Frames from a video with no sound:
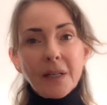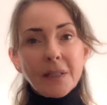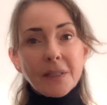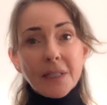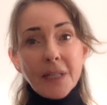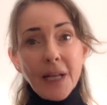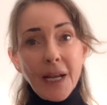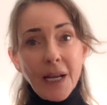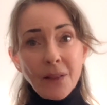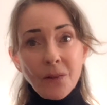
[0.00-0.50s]

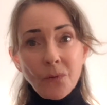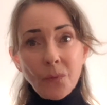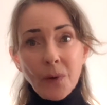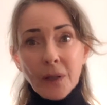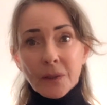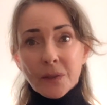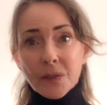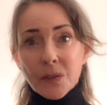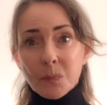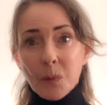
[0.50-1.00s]
Today in the
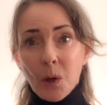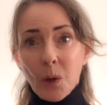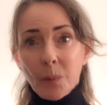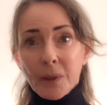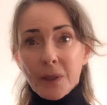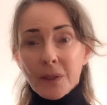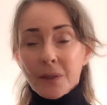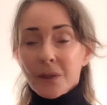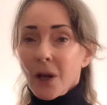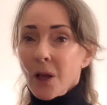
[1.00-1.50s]
Wellness
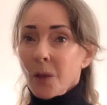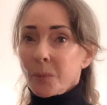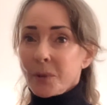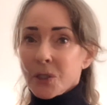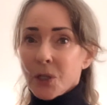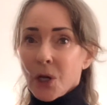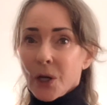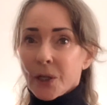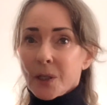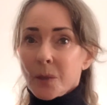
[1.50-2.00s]
Moment, I'll be
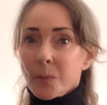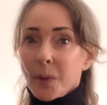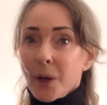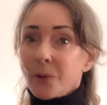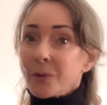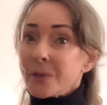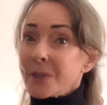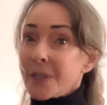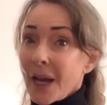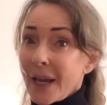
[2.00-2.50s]
talking
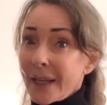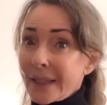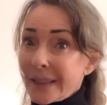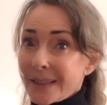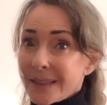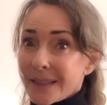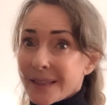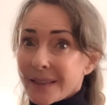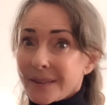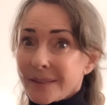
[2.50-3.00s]
about
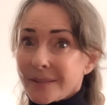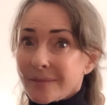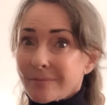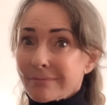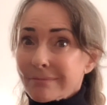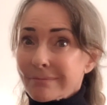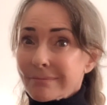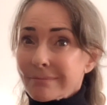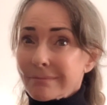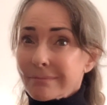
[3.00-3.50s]
diet.
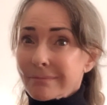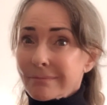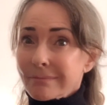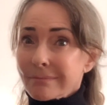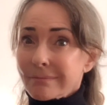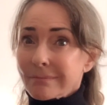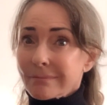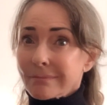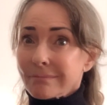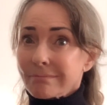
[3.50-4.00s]

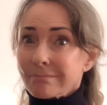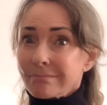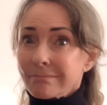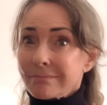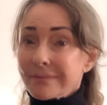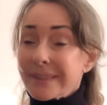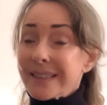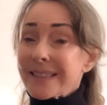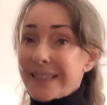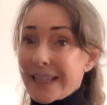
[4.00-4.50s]

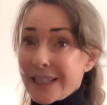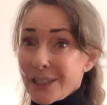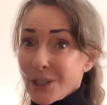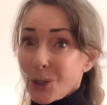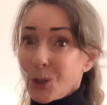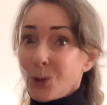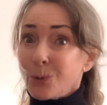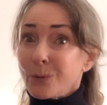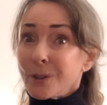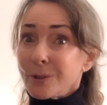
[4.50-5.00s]
Stay
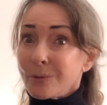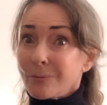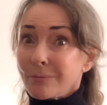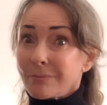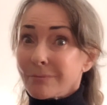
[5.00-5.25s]
tuned.